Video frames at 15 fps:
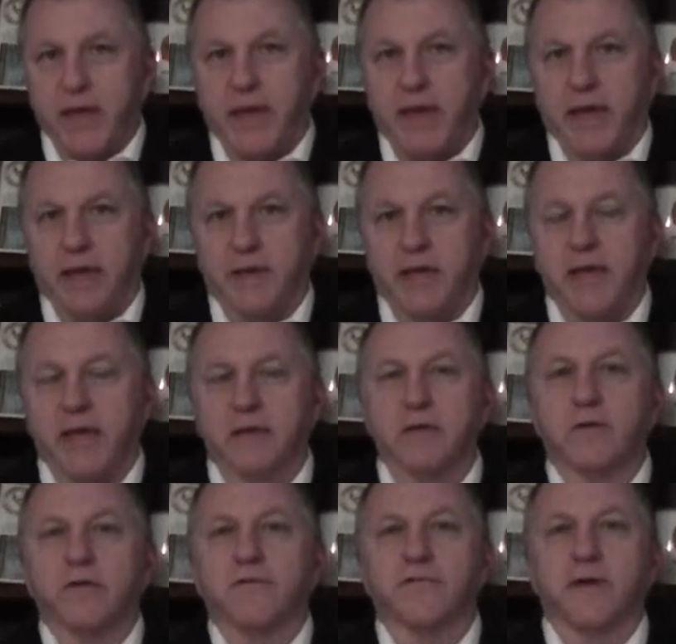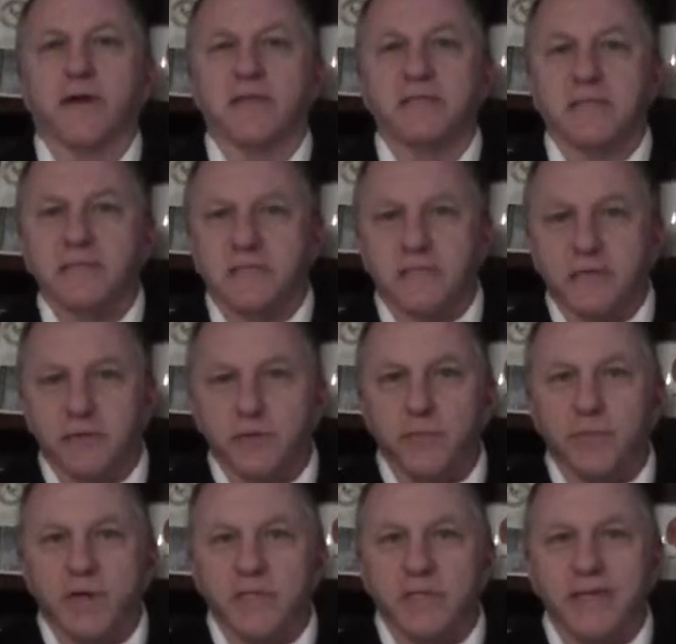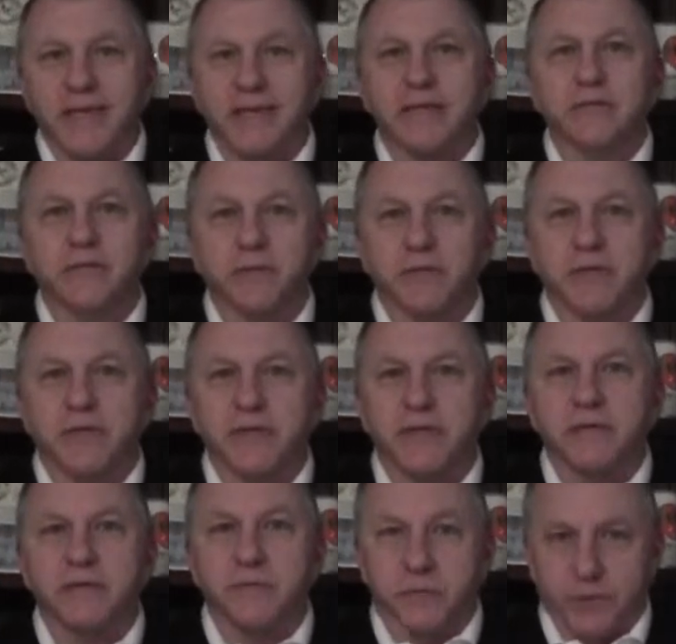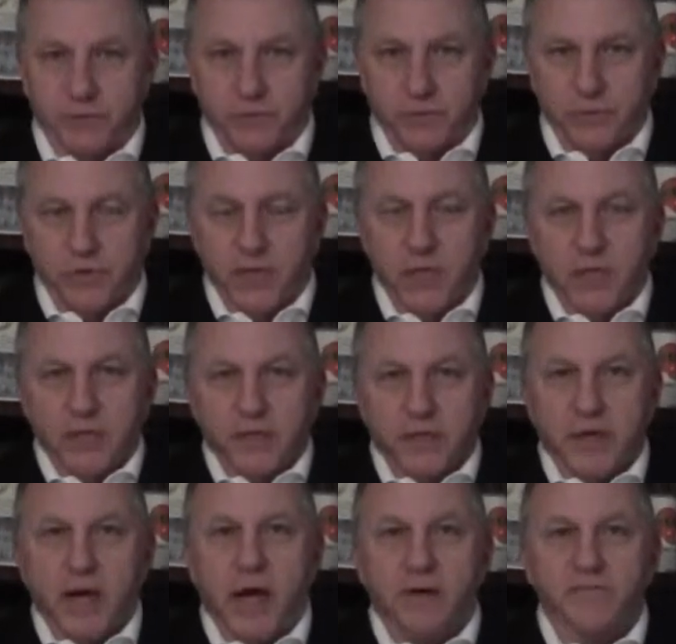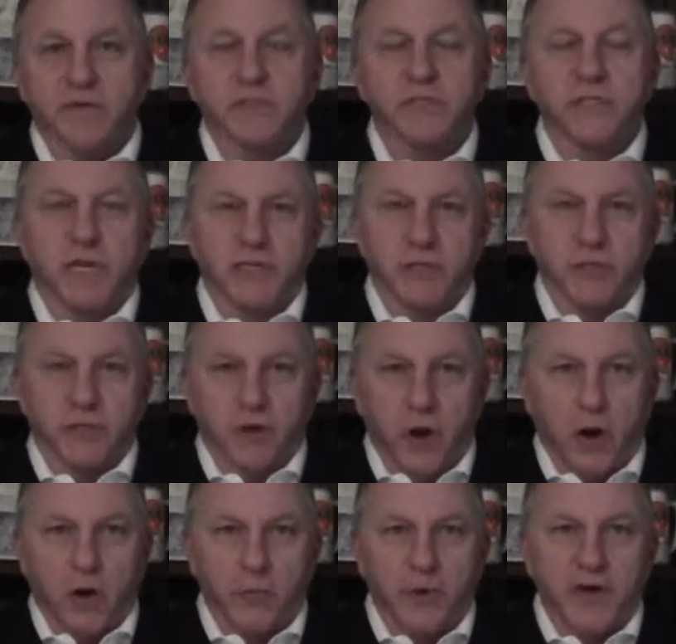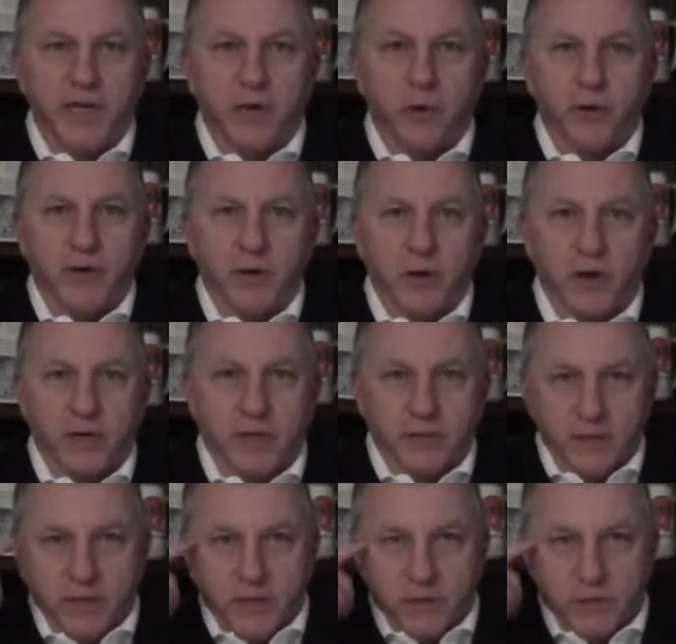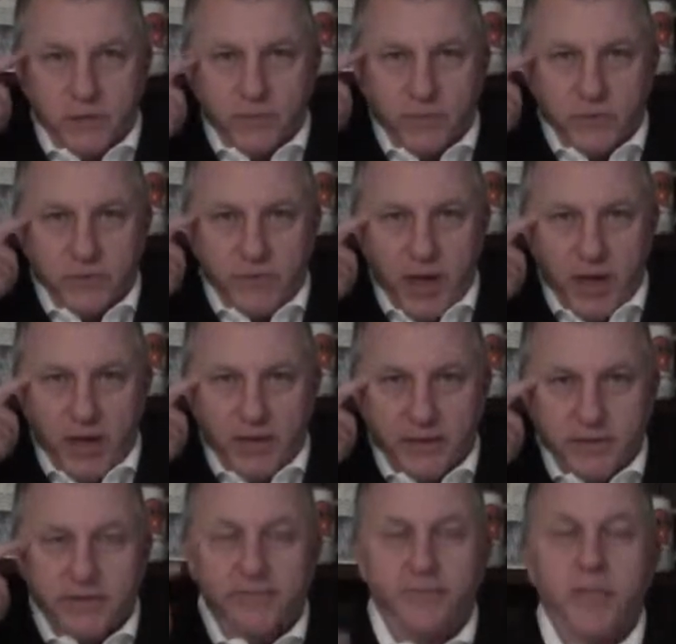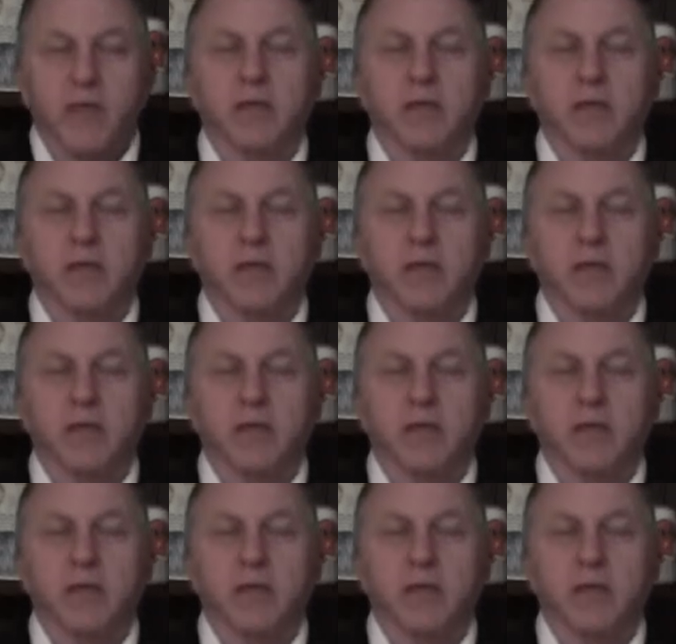And he had a little phrase. He said, you must enter into the conversation already going on in the customer's mind.